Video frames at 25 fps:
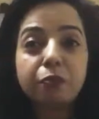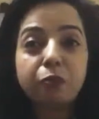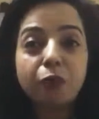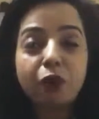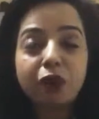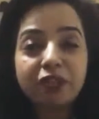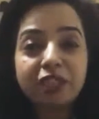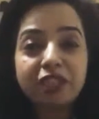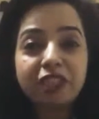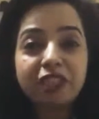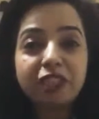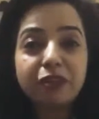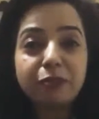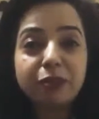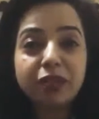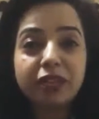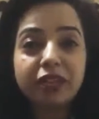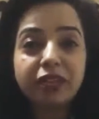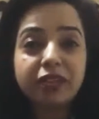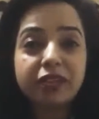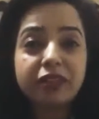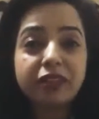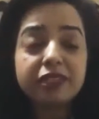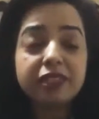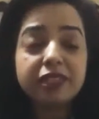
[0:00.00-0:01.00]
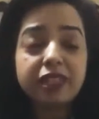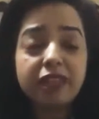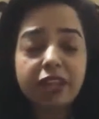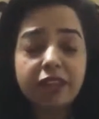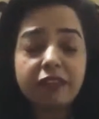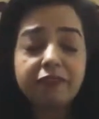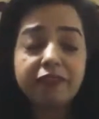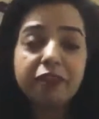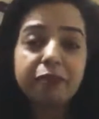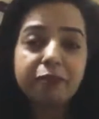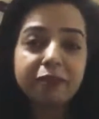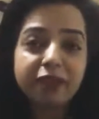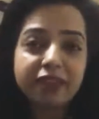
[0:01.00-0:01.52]
policy makers and
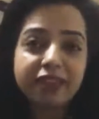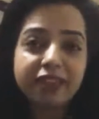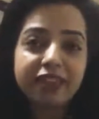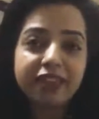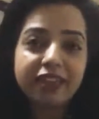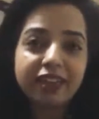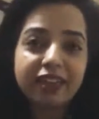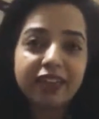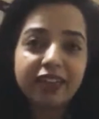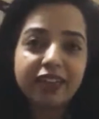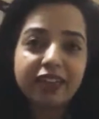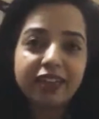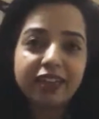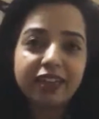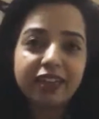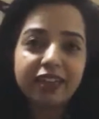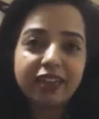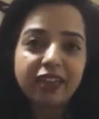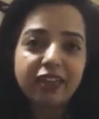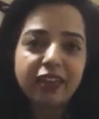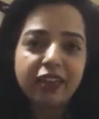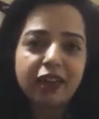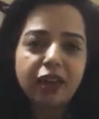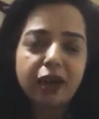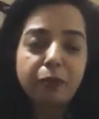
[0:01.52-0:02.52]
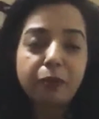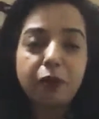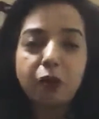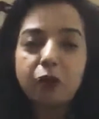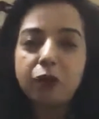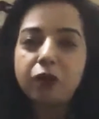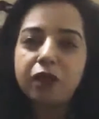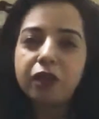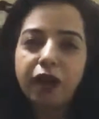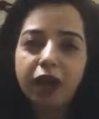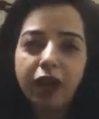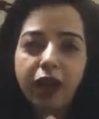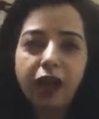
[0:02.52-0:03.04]
everybody alike
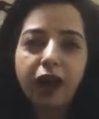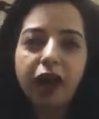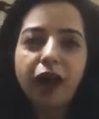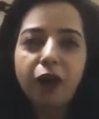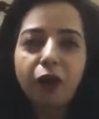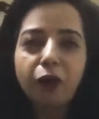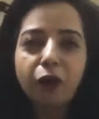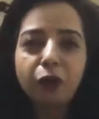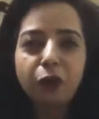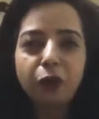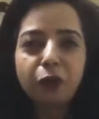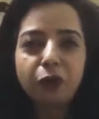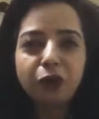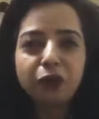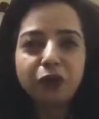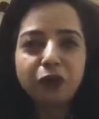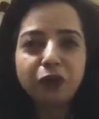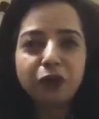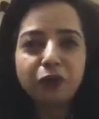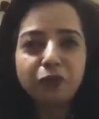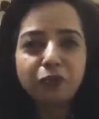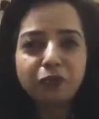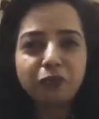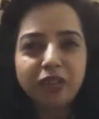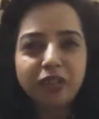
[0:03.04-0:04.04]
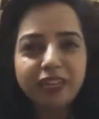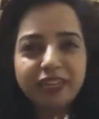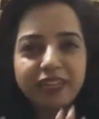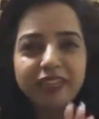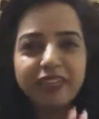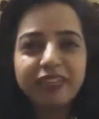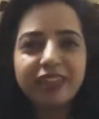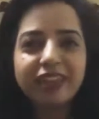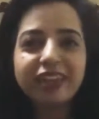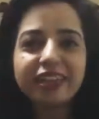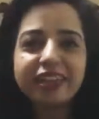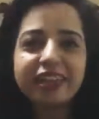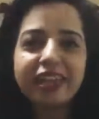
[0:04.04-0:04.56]
about how
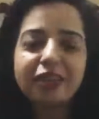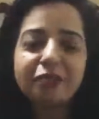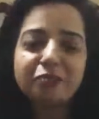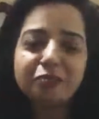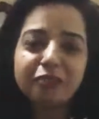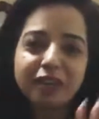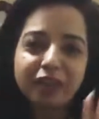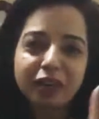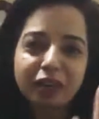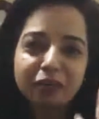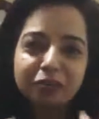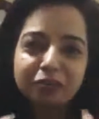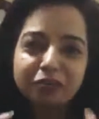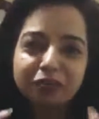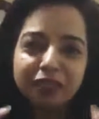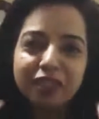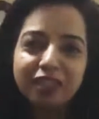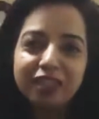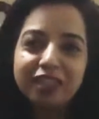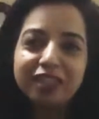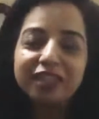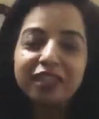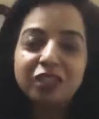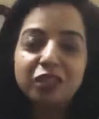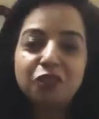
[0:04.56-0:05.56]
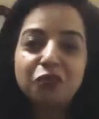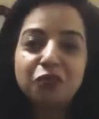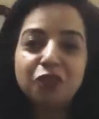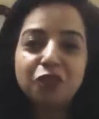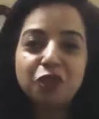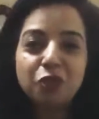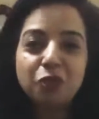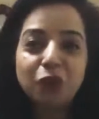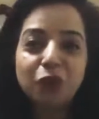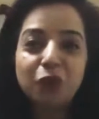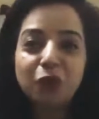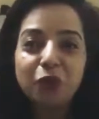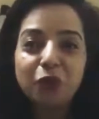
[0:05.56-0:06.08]
India can become this
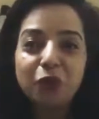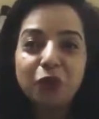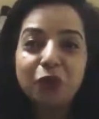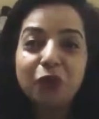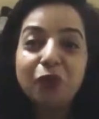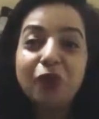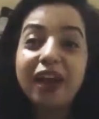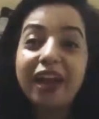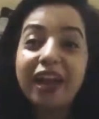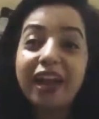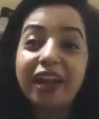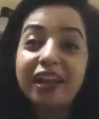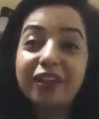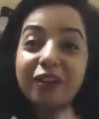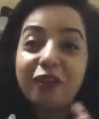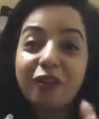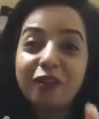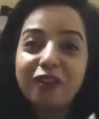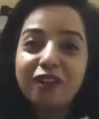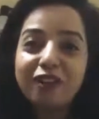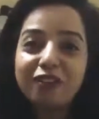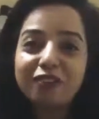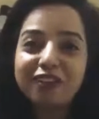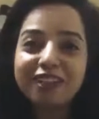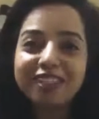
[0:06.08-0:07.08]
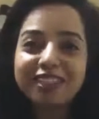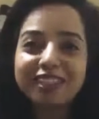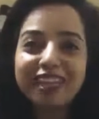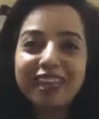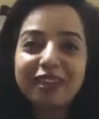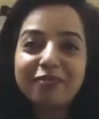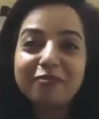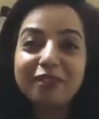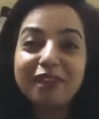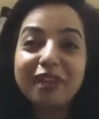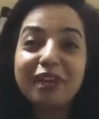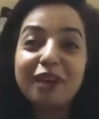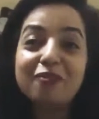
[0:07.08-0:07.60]
Vishwa Guru, and all of us
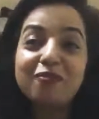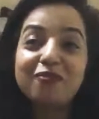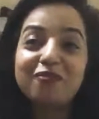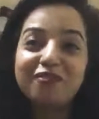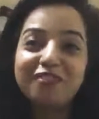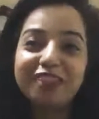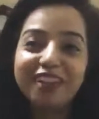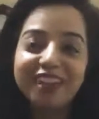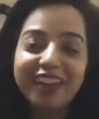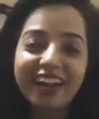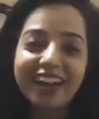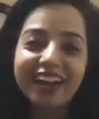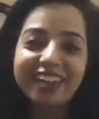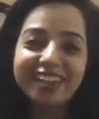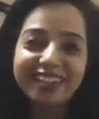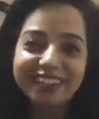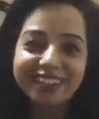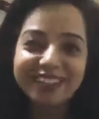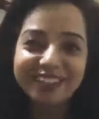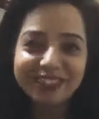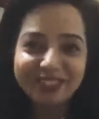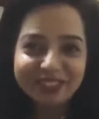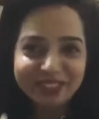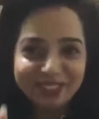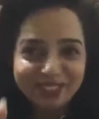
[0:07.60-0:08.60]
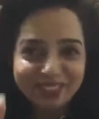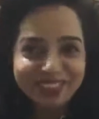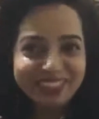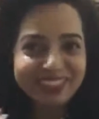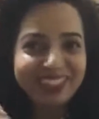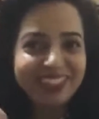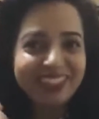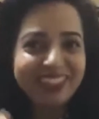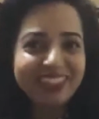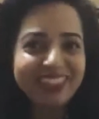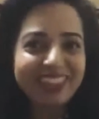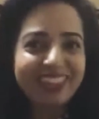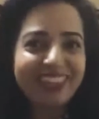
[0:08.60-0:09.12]
can become Virat Hindus,
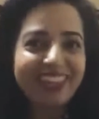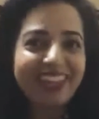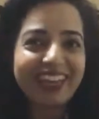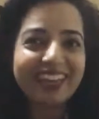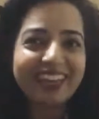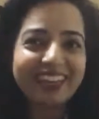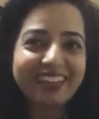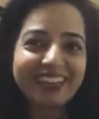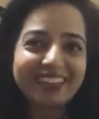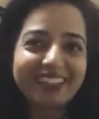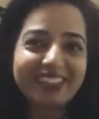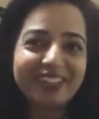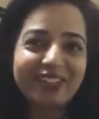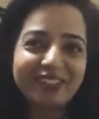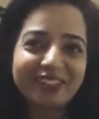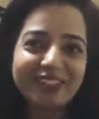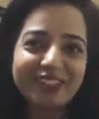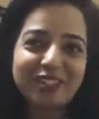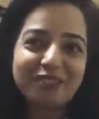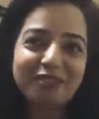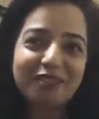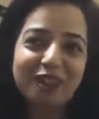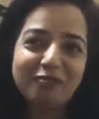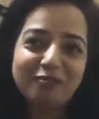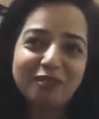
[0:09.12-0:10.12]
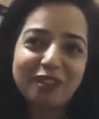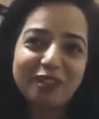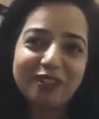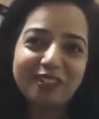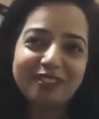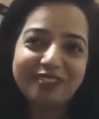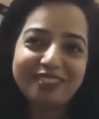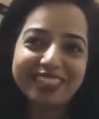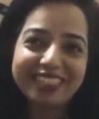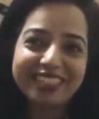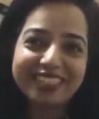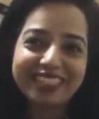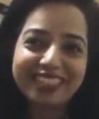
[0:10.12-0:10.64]
like Dr. Swamy
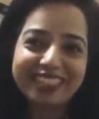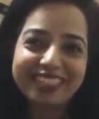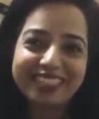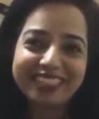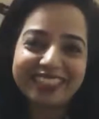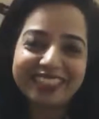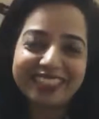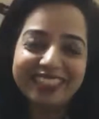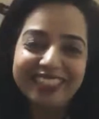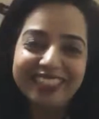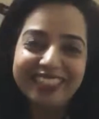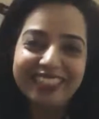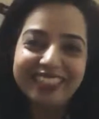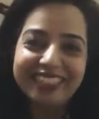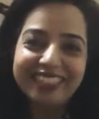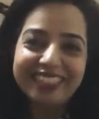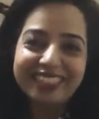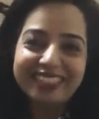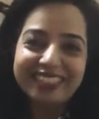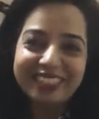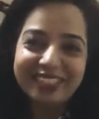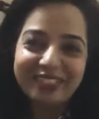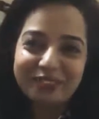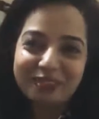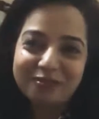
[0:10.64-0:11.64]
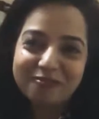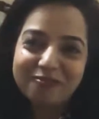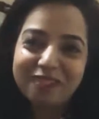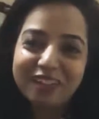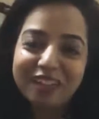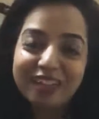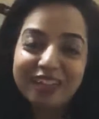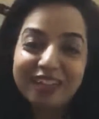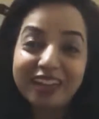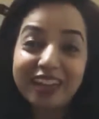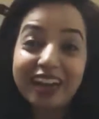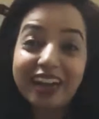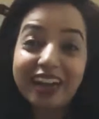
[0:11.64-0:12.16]
always says. So
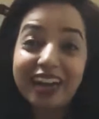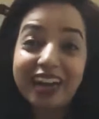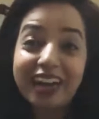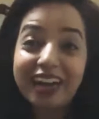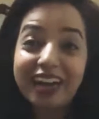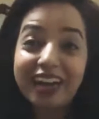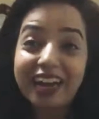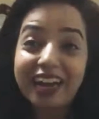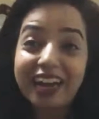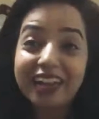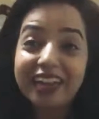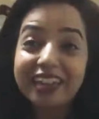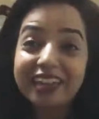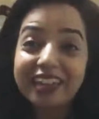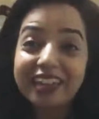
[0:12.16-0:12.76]
I